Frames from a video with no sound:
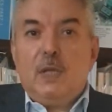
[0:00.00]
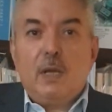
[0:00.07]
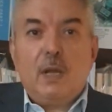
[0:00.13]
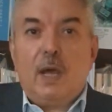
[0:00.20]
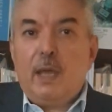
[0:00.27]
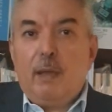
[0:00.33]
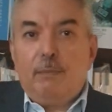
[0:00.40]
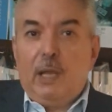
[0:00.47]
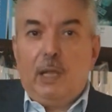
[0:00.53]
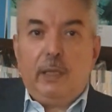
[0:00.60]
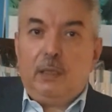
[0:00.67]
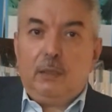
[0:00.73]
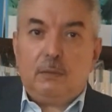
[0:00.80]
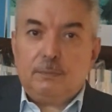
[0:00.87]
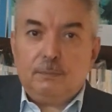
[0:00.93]
then I am
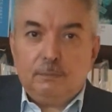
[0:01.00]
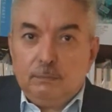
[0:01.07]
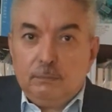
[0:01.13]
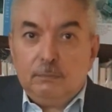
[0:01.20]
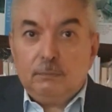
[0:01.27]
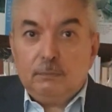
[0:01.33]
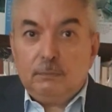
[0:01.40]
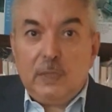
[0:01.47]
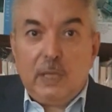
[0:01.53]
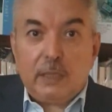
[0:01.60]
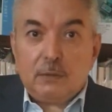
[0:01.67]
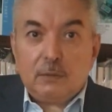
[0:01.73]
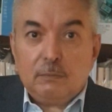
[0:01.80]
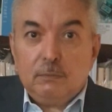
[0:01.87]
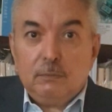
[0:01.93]
like,
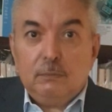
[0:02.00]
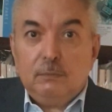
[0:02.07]
yes.